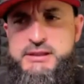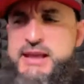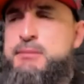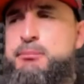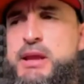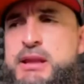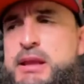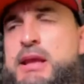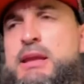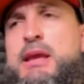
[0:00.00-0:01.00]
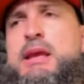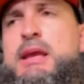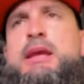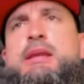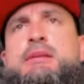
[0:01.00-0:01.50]
in
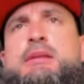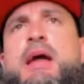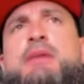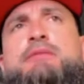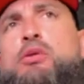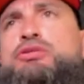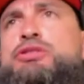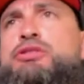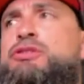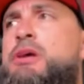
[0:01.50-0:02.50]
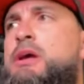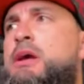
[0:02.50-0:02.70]
a lot of cultures,